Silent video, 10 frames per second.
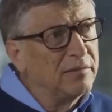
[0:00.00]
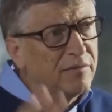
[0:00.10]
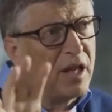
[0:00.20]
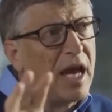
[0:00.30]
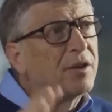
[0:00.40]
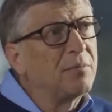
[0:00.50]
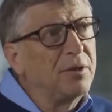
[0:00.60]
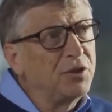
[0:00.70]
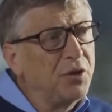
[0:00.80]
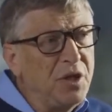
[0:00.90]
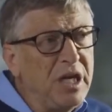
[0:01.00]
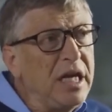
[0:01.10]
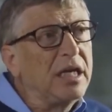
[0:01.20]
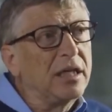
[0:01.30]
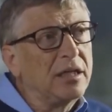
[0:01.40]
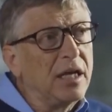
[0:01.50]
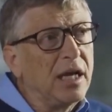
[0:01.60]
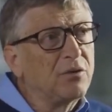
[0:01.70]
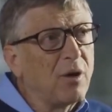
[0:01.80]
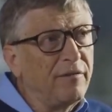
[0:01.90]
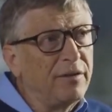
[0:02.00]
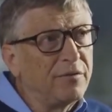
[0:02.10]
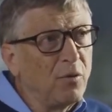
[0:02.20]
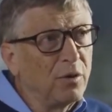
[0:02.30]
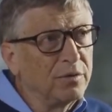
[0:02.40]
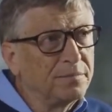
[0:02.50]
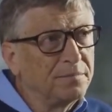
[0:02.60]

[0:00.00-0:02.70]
philanthropy is unique at driving forward.